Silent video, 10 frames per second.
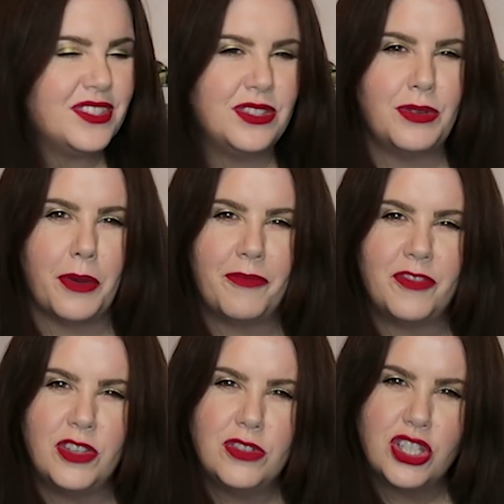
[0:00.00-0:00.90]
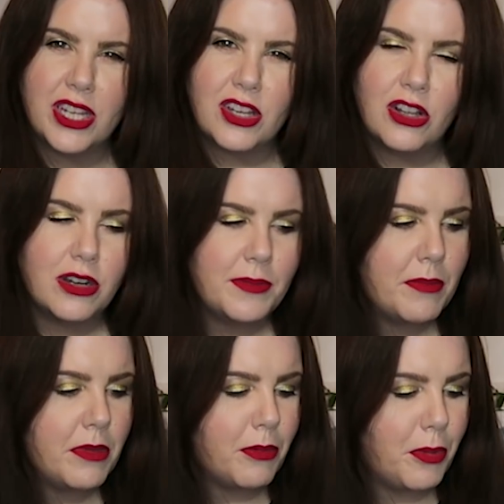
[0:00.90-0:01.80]
to a fuchsia color,
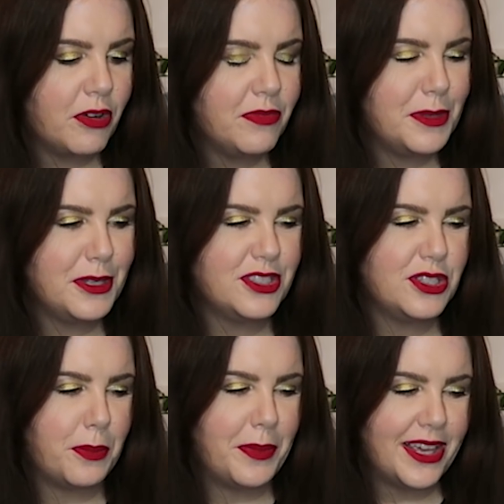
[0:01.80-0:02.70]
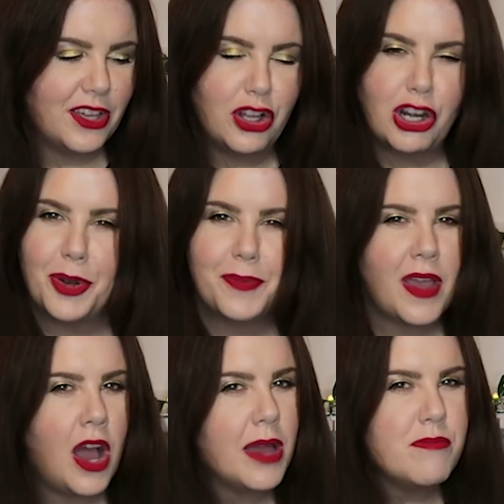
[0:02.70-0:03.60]
maybe a purple to a pink color.
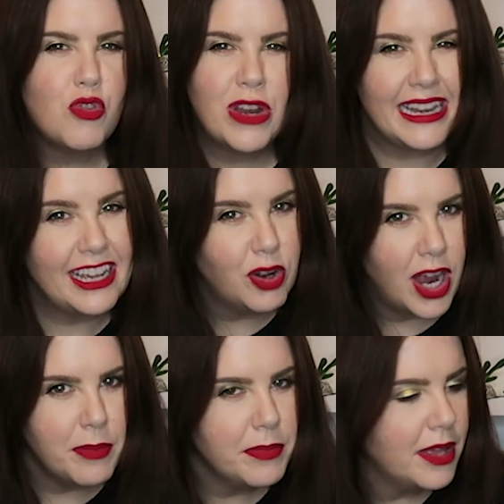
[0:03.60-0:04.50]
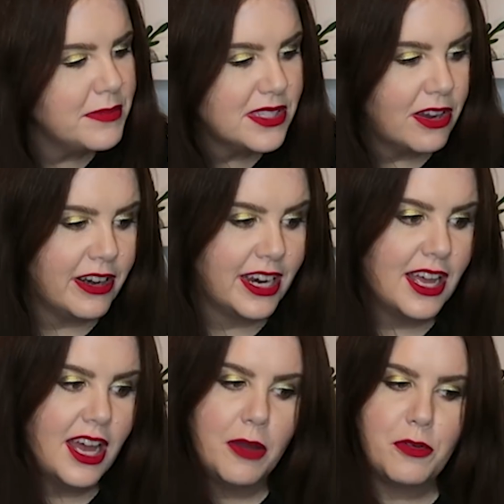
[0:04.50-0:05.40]
I'm really crap, I'm
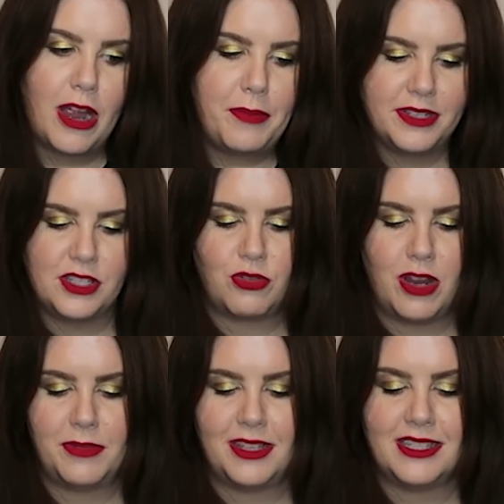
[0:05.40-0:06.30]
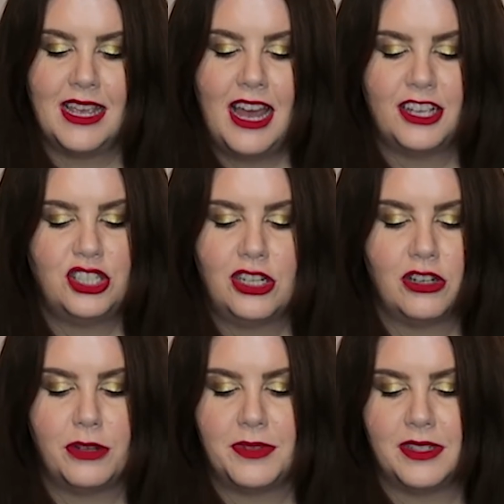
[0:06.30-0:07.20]
sorry, I'm crap at describing these. I should
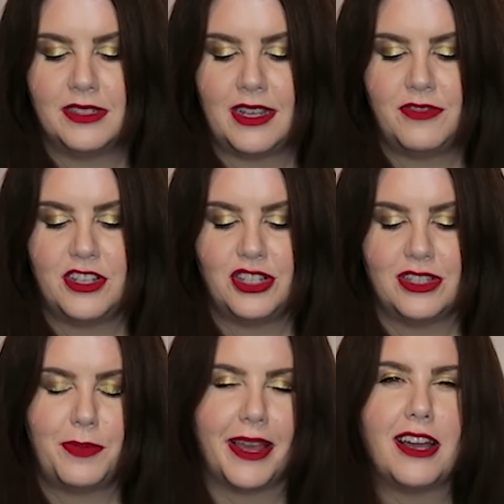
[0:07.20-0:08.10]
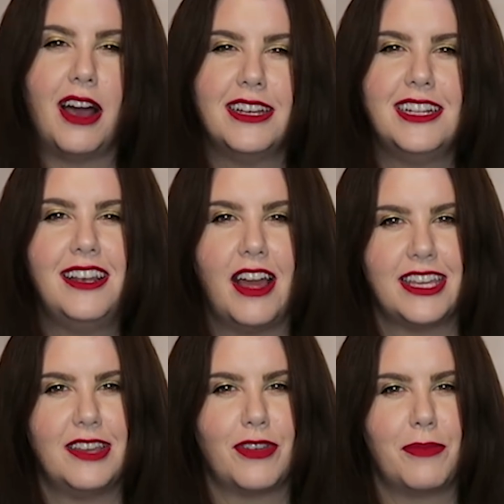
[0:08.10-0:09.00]
look up the definitions, but I kind of
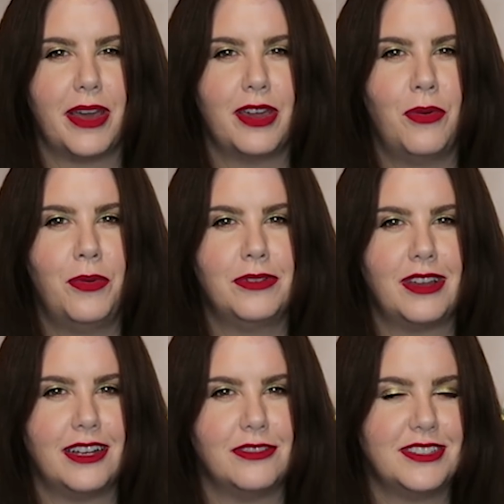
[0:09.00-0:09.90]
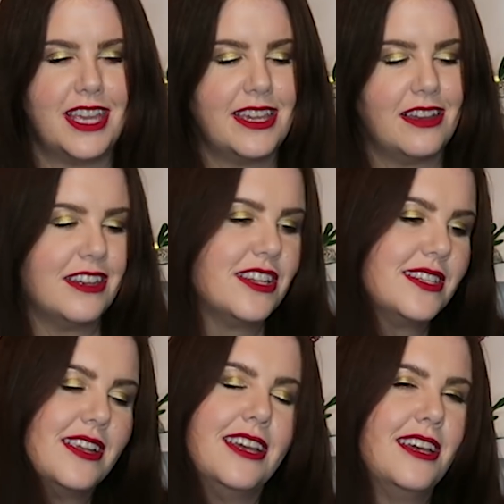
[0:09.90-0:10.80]
like giving my own kind of take on
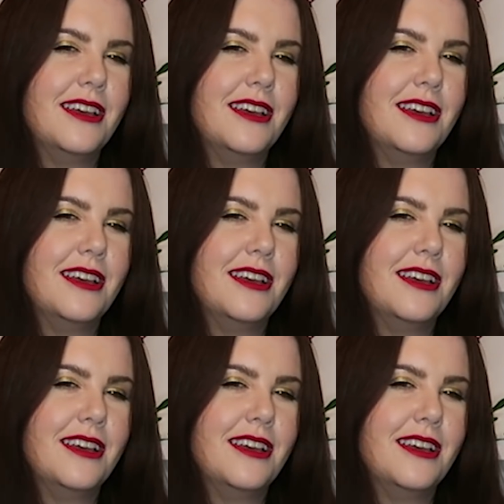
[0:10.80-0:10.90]
it,